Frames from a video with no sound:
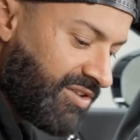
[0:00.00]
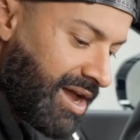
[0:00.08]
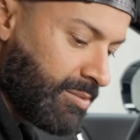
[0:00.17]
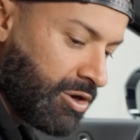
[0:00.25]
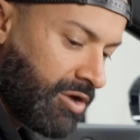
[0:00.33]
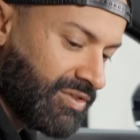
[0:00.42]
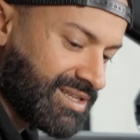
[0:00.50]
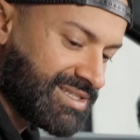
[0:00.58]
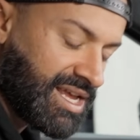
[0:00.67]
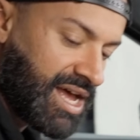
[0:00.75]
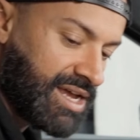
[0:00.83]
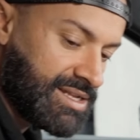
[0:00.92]
fiber on the
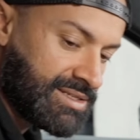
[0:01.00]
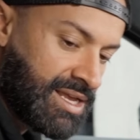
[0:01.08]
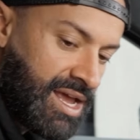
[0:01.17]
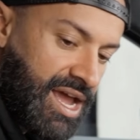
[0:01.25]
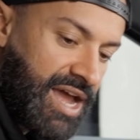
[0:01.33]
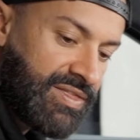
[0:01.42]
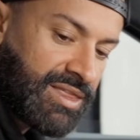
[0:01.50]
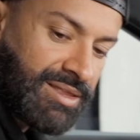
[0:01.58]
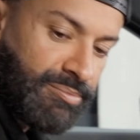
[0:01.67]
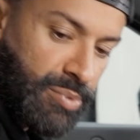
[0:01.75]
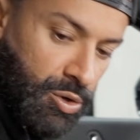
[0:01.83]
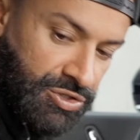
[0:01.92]
sides, and then the
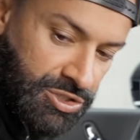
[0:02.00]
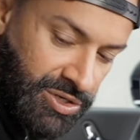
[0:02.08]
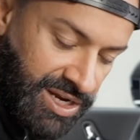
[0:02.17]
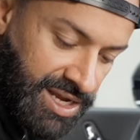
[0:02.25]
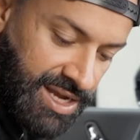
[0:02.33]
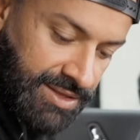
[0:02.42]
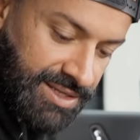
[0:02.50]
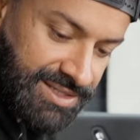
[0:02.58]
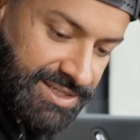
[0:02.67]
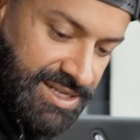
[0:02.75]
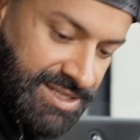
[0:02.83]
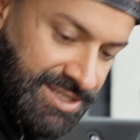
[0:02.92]
bolstering in the
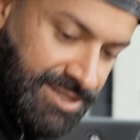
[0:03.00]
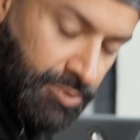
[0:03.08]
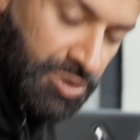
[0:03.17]
seats,